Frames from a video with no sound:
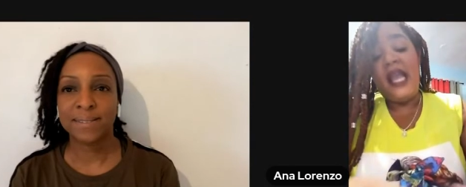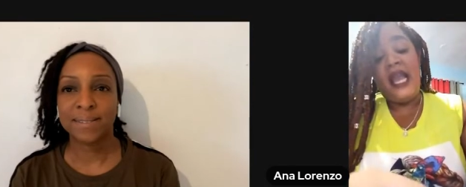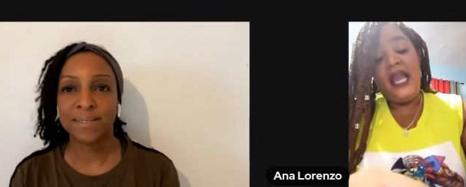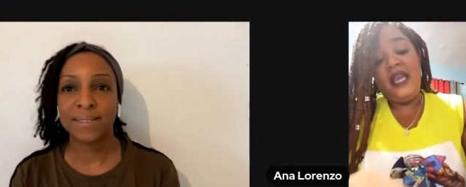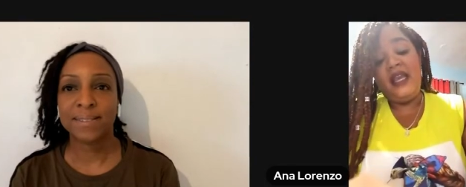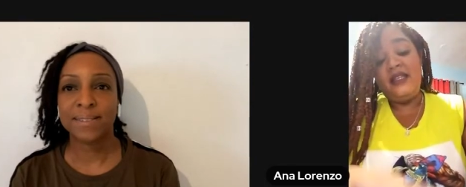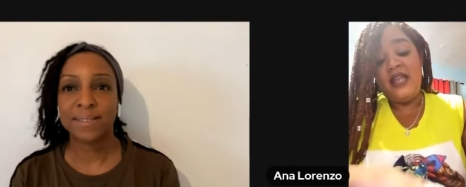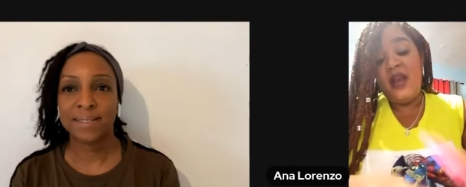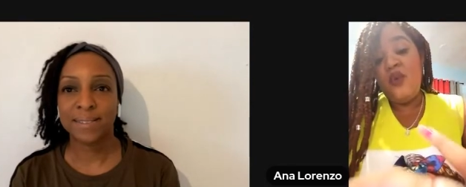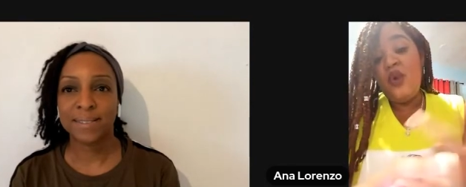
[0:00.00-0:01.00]

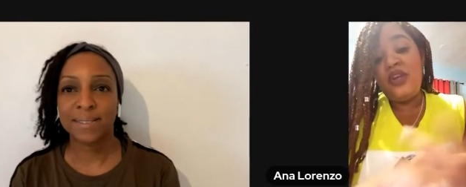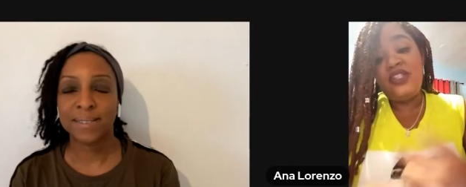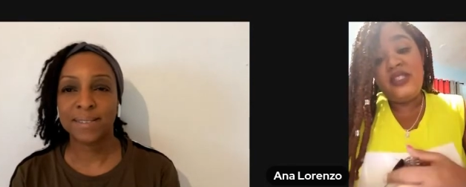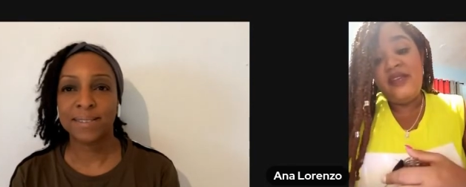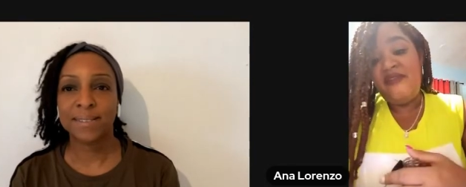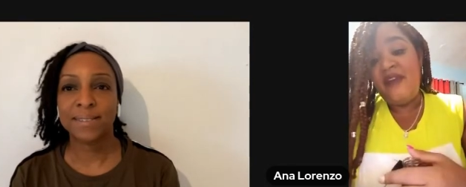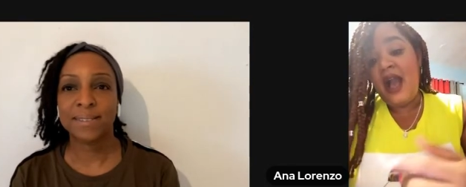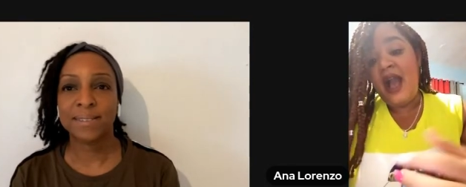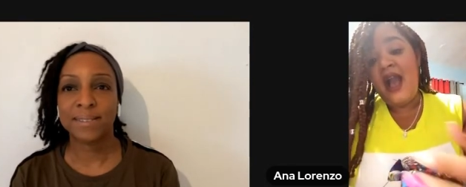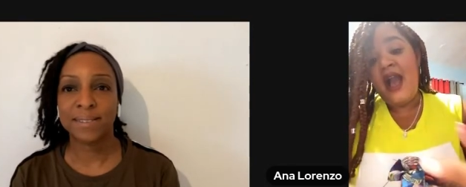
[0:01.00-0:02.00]
Speaker 1: and I wash the
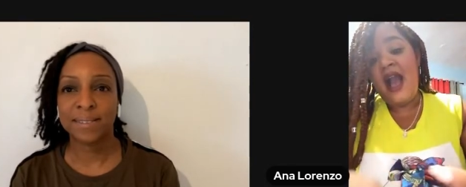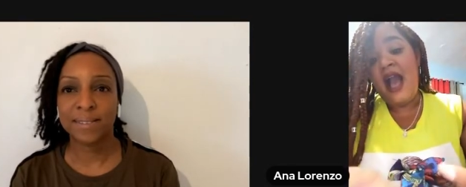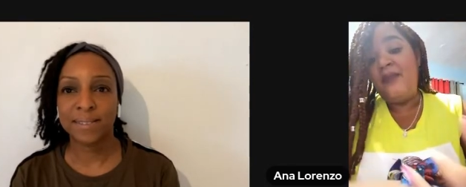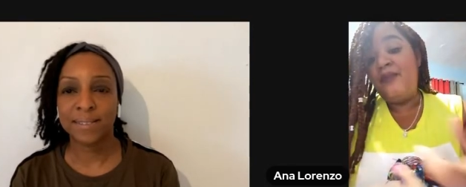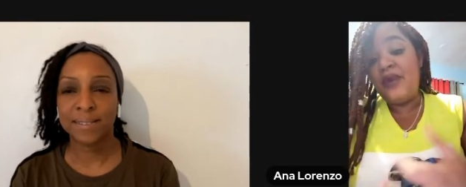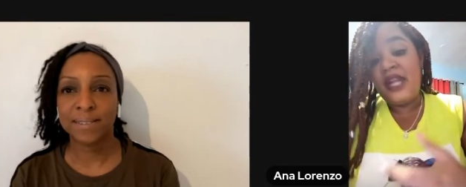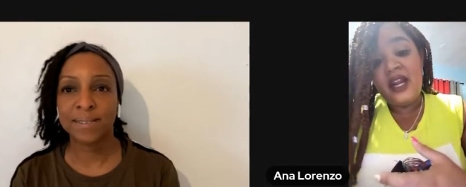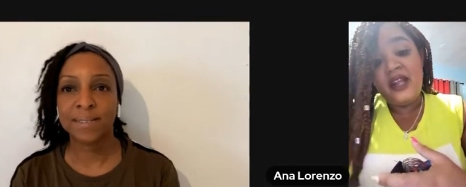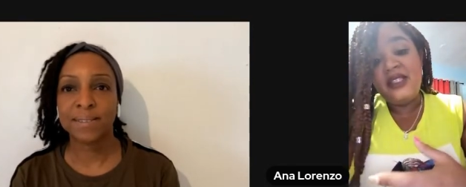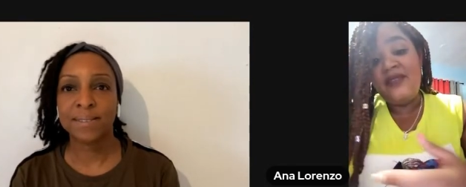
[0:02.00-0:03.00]
faja. I put it
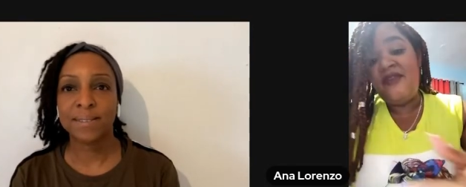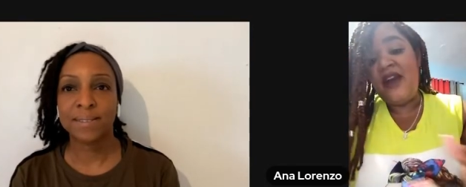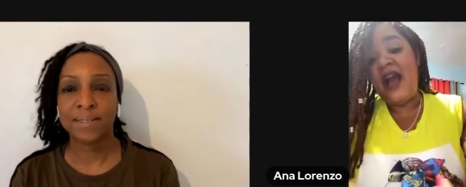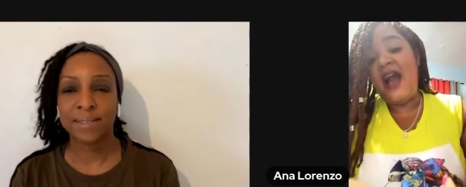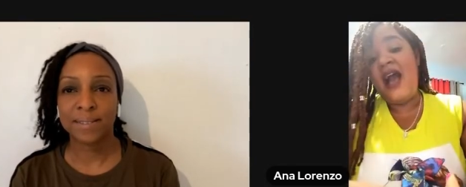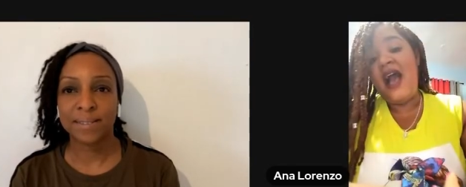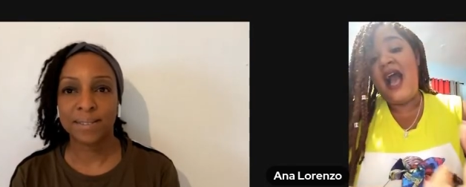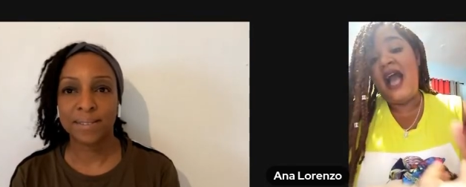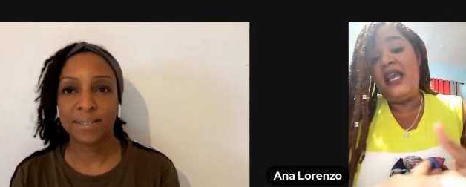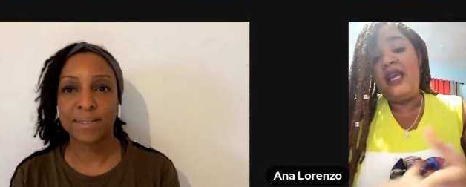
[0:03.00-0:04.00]
on the faja.
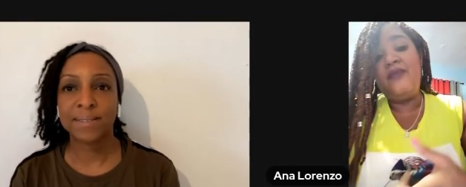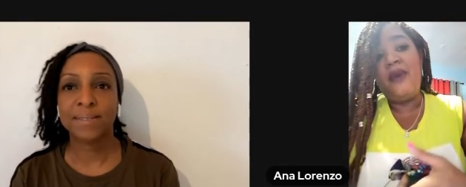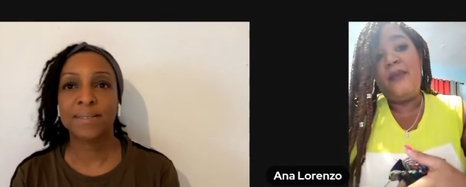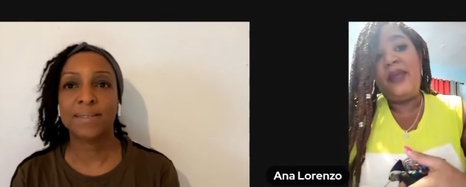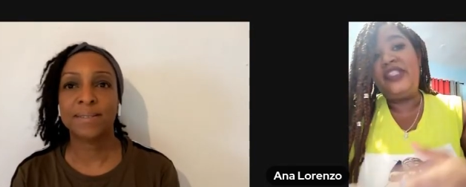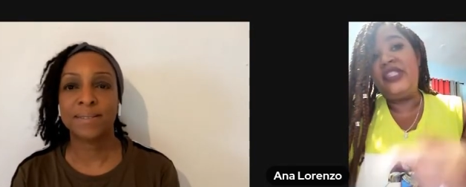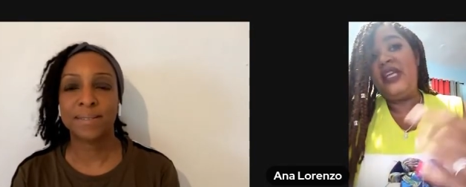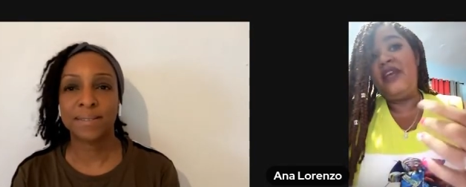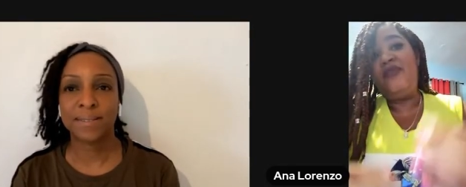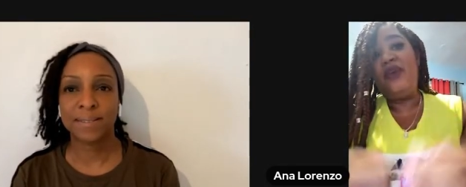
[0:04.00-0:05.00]
I help my
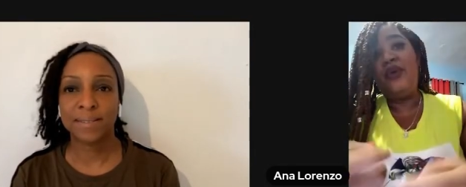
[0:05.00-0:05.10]
patient if you